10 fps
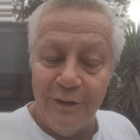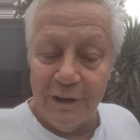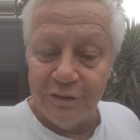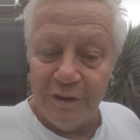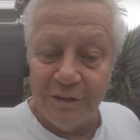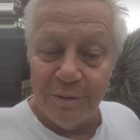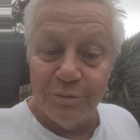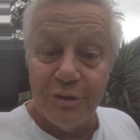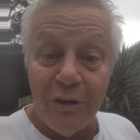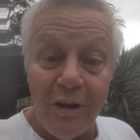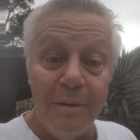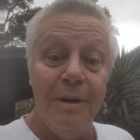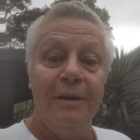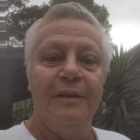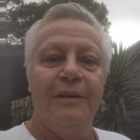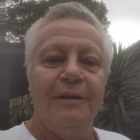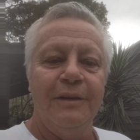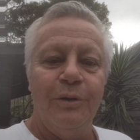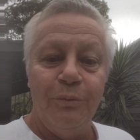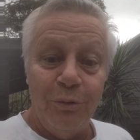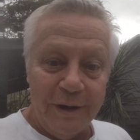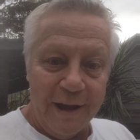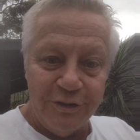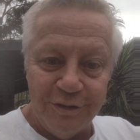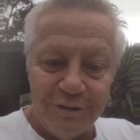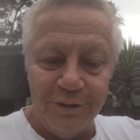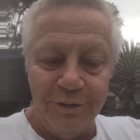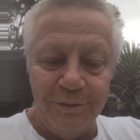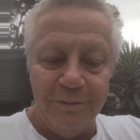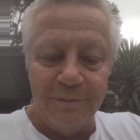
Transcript: Like, share, subscribe. We'll catch you soon.